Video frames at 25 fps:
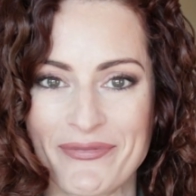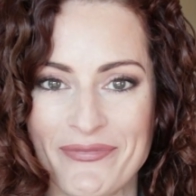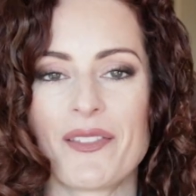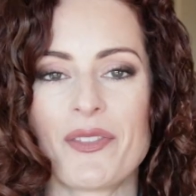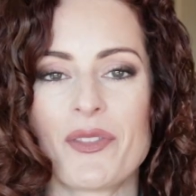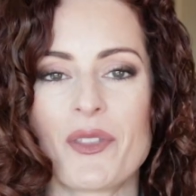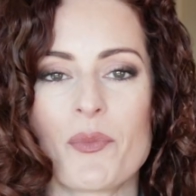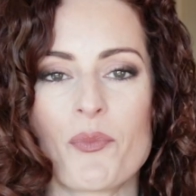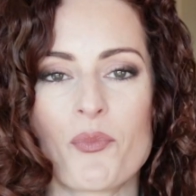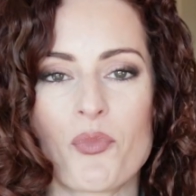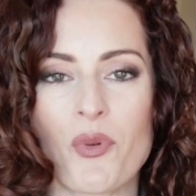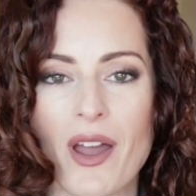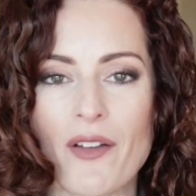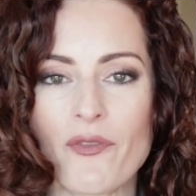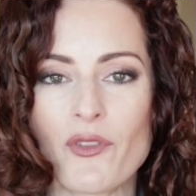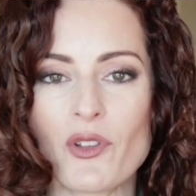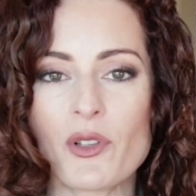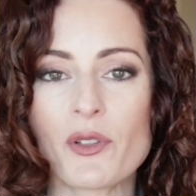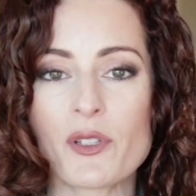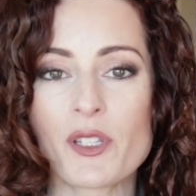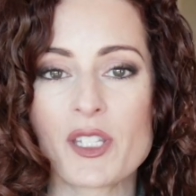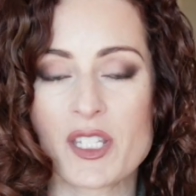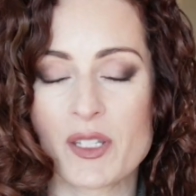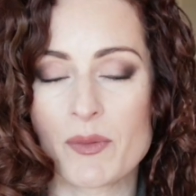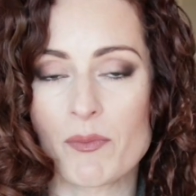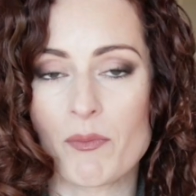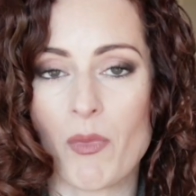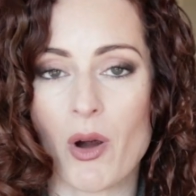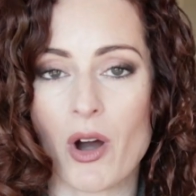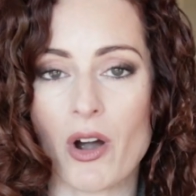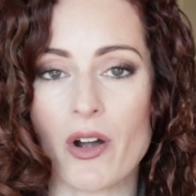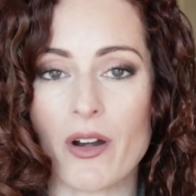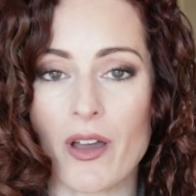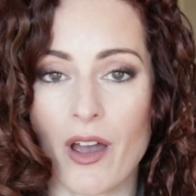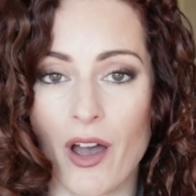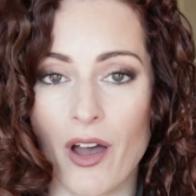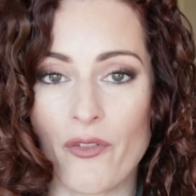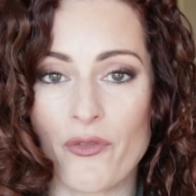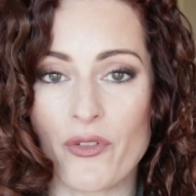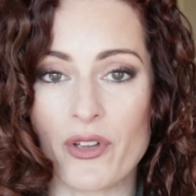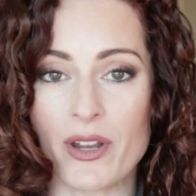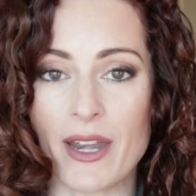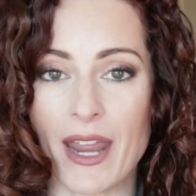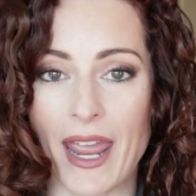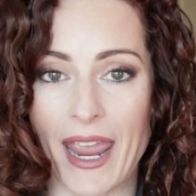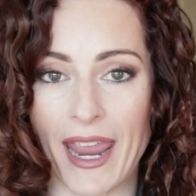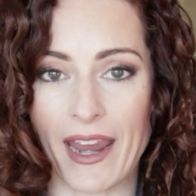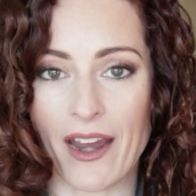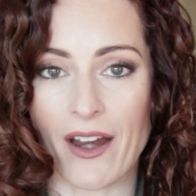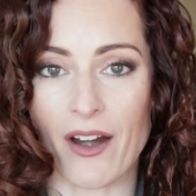The Breville Smart Oven
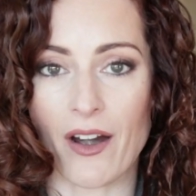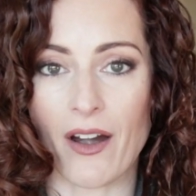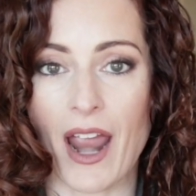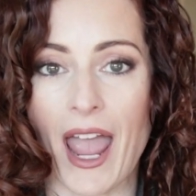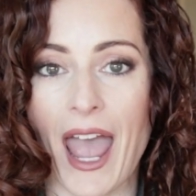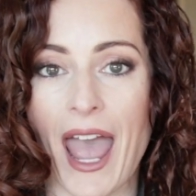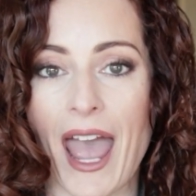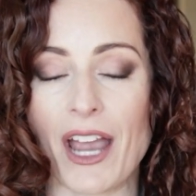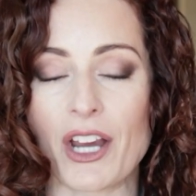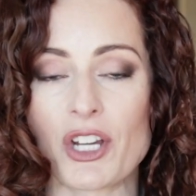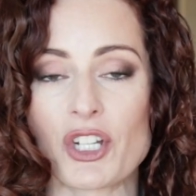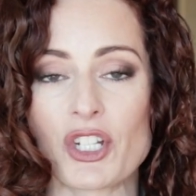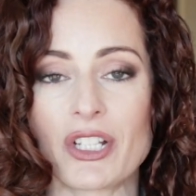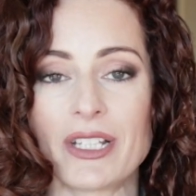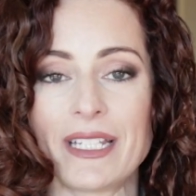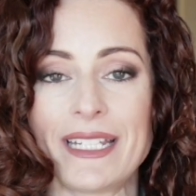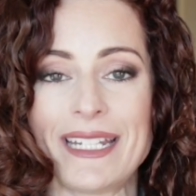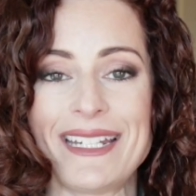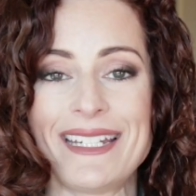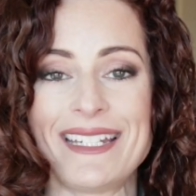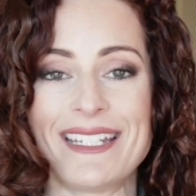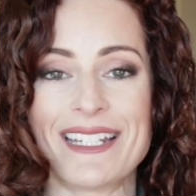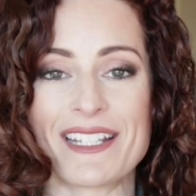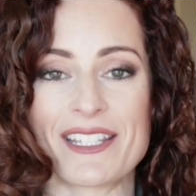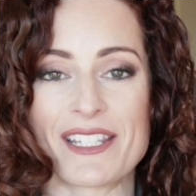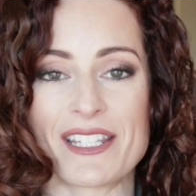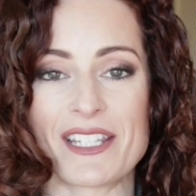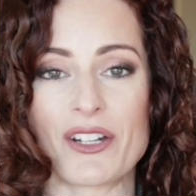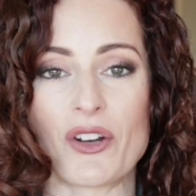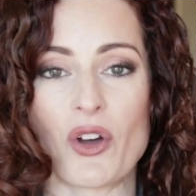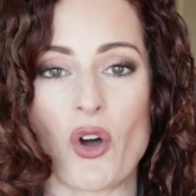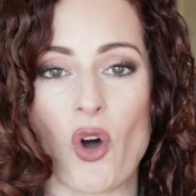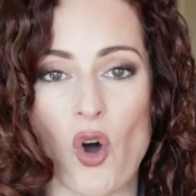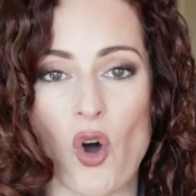Air actually does it